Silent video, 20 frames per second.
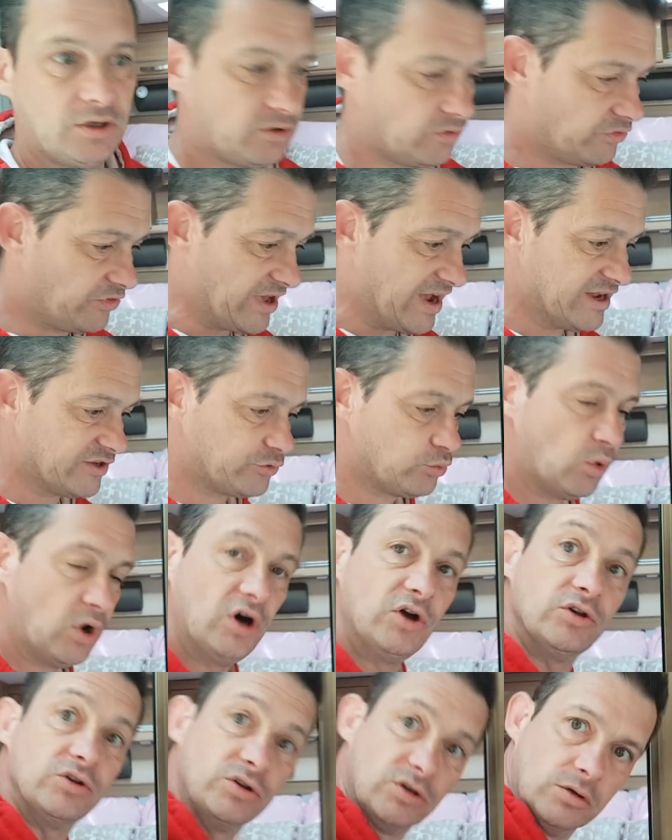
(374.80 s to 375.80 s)
That's
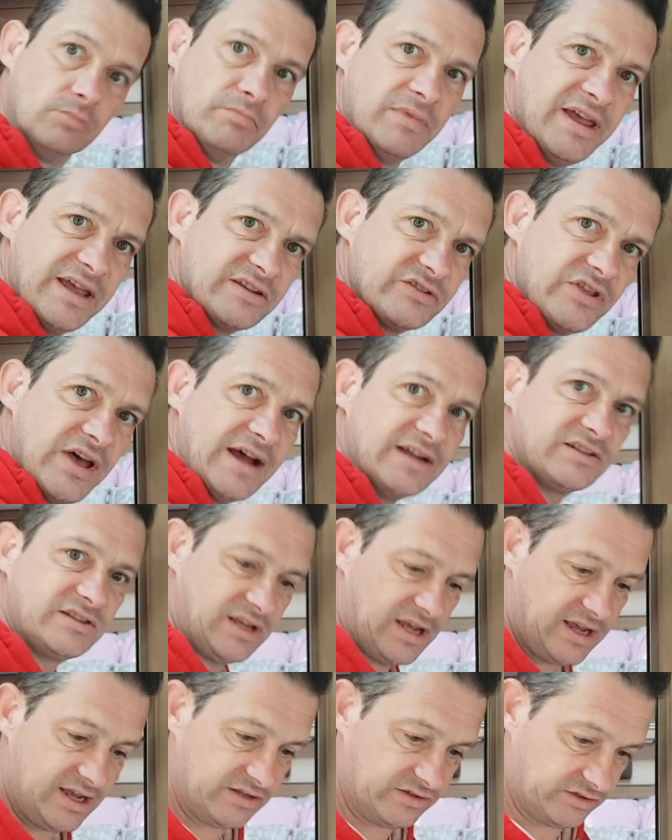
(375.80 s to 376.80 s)
what makes that
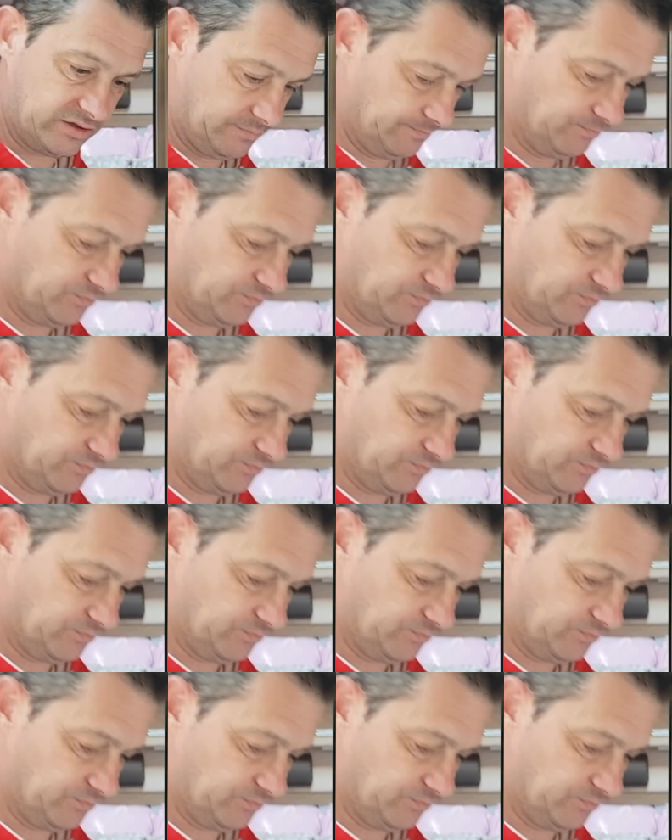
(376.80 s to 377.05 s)
taste.